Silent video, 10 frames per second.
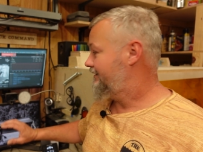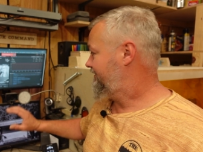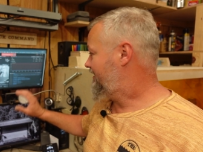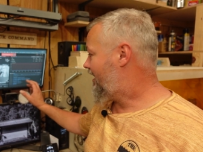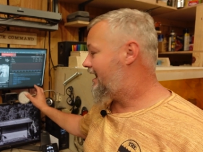
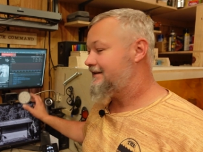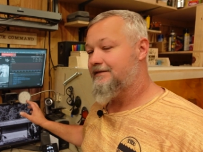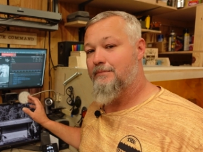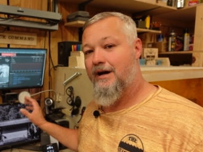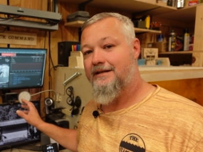Not
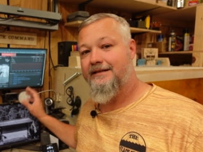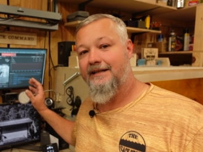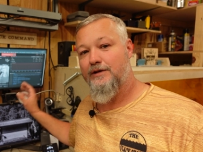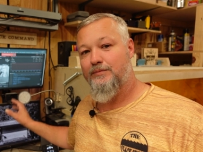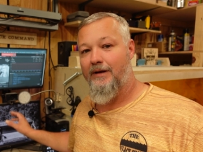so much to
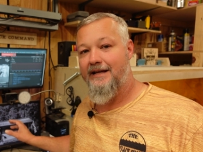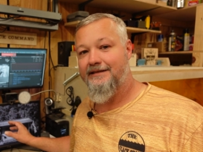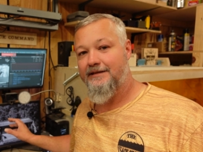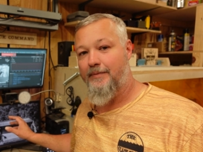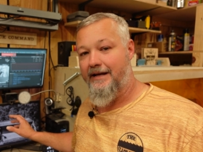get those
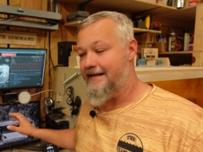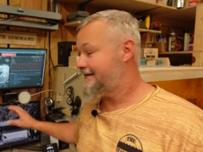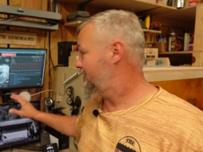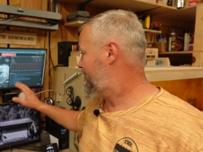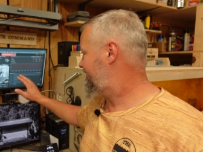blazing
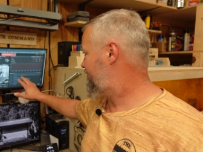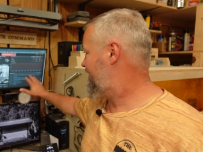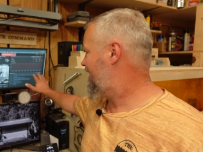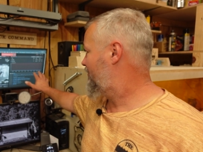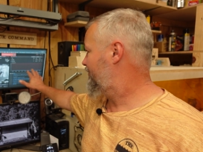speeds, to, but to
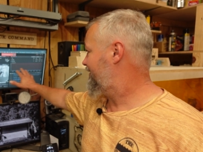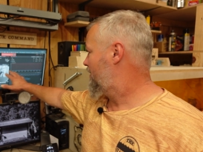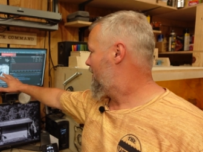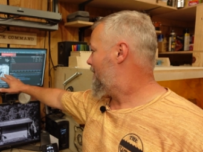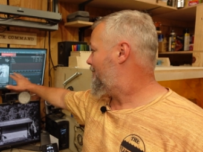be able to
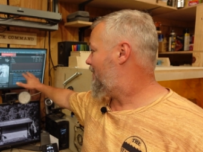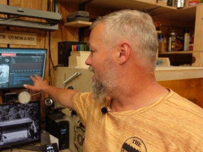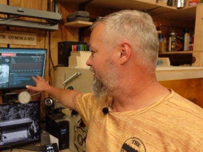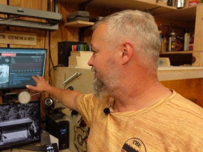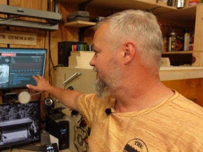
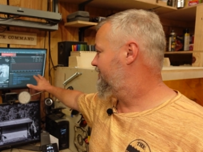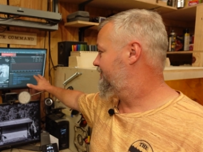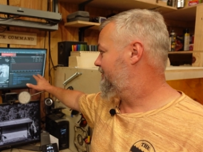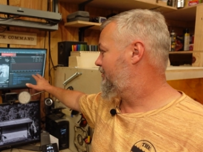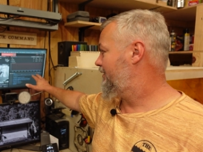monitor
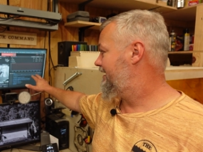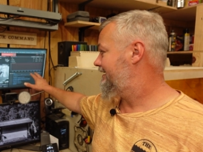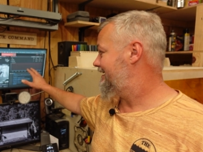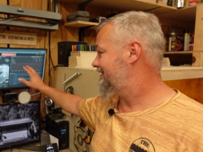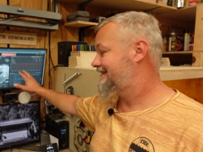the
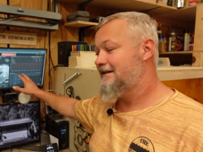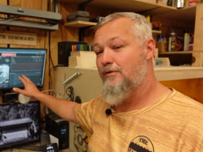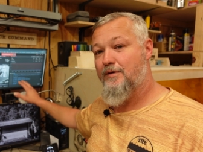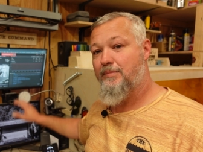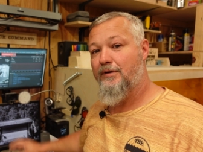print, see
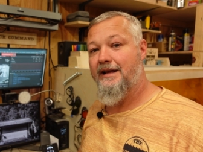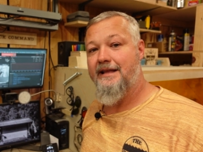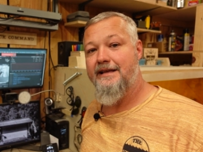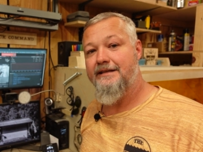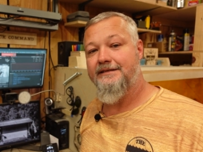where the print
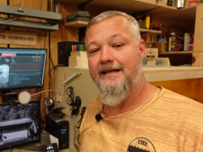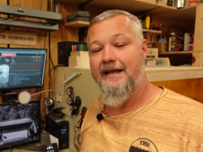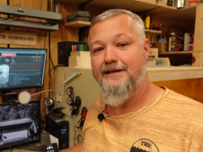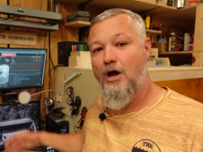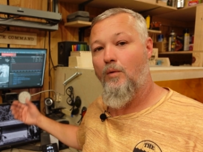is
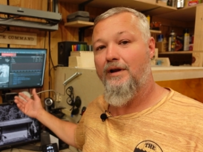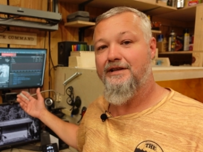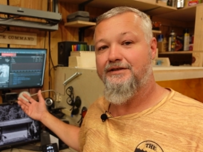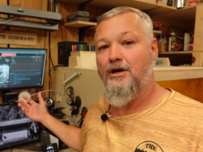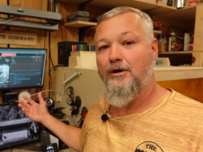and know when
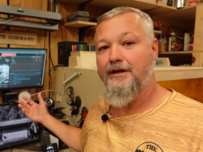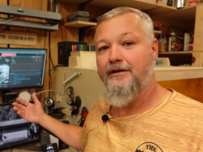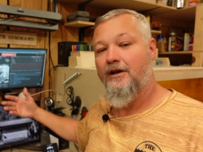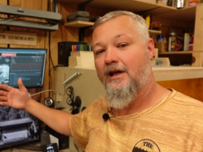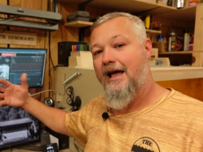it's done
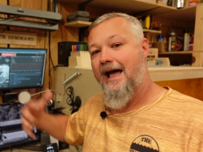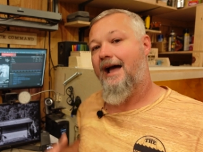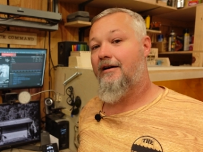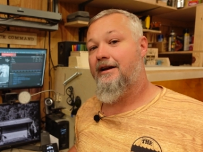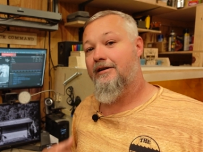
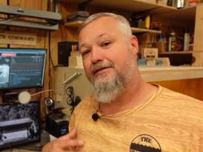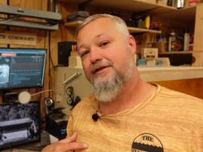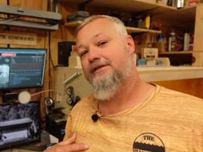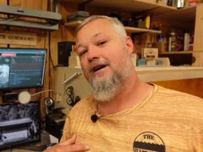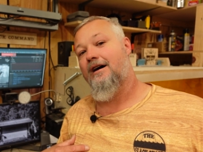out here in
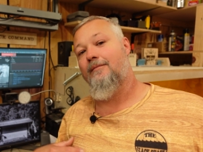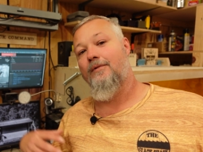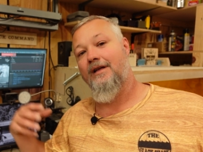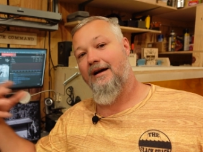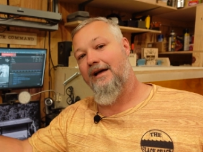the shop
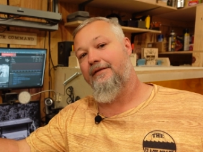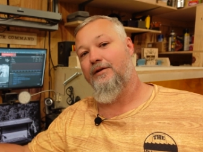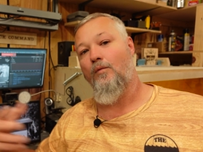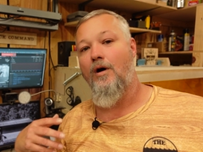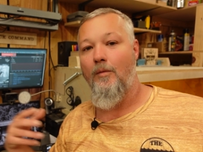without having
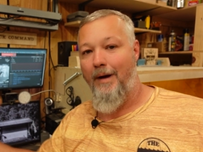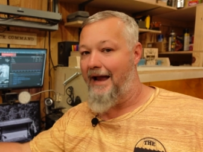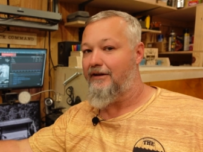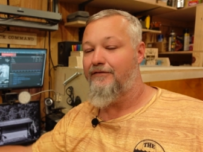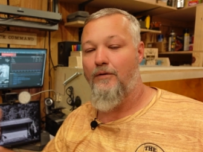to walk
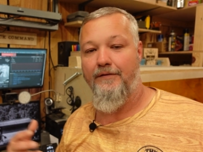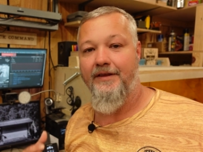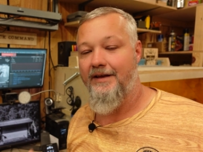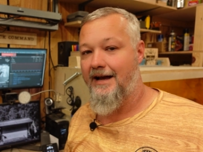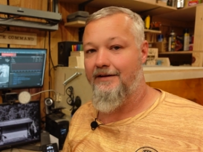back and forth
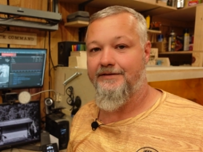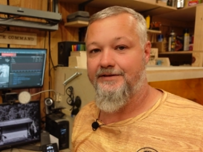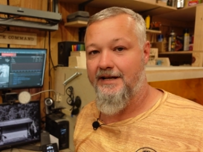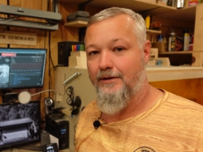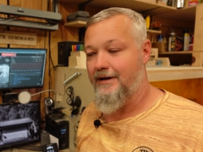to the house to
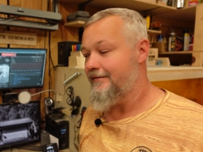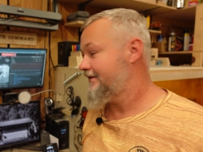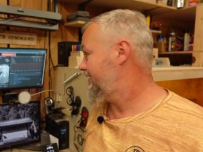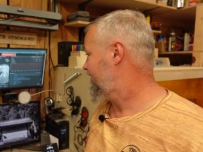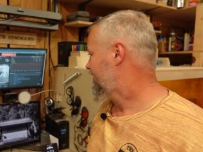check on
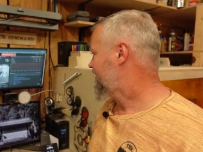everything.